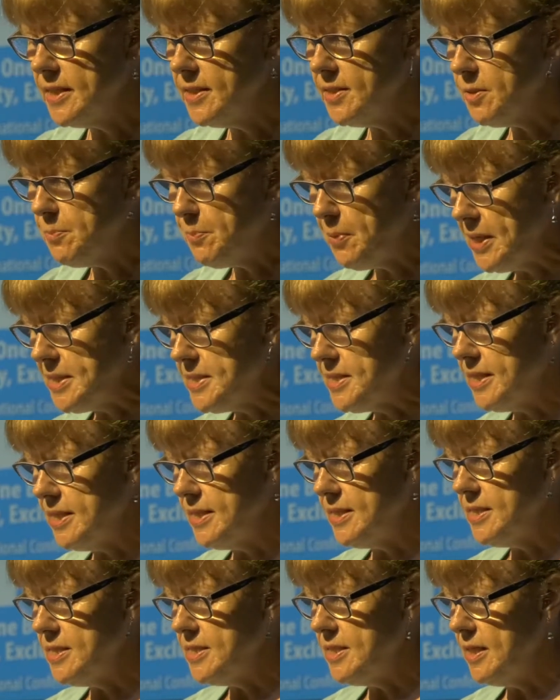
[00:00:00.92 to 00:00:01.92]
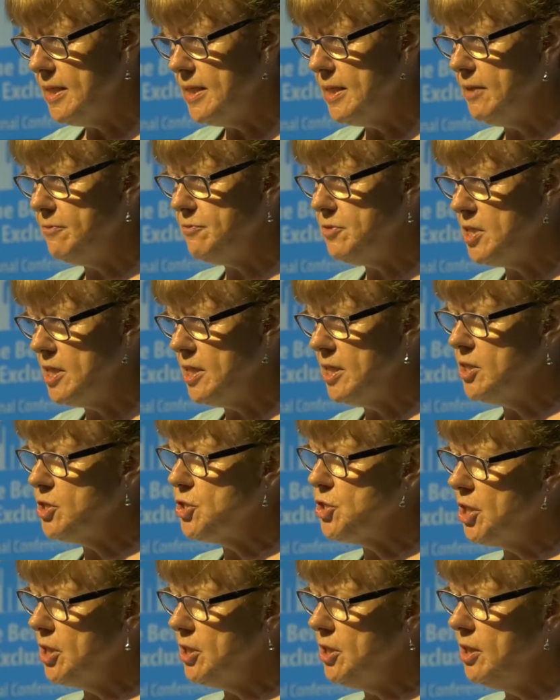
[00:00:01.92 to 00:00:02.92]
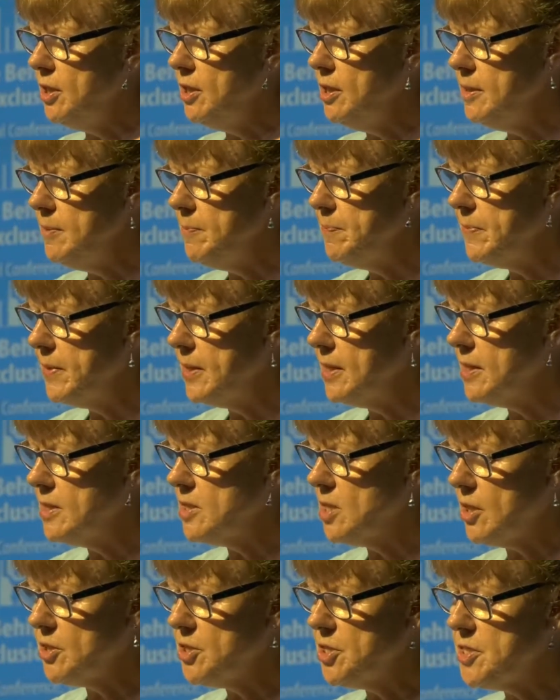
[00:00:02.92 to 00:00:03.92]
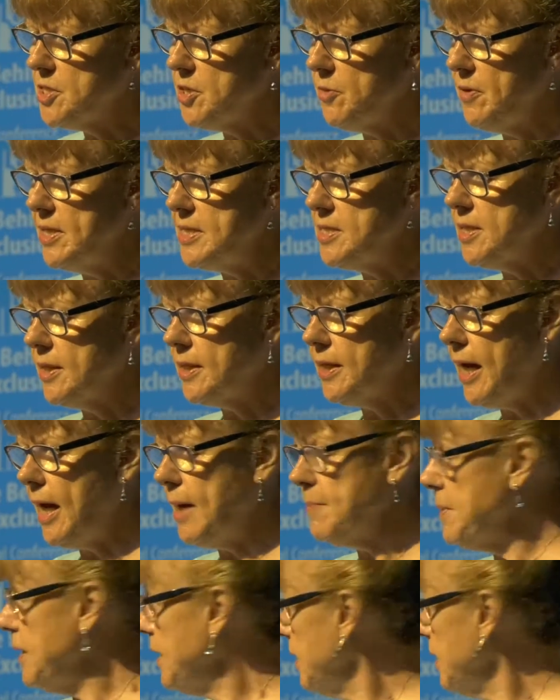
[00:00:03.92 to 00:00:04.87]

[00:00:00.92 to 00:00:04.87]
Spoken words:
the President, Lieutenant General Dr. Seresta Kama,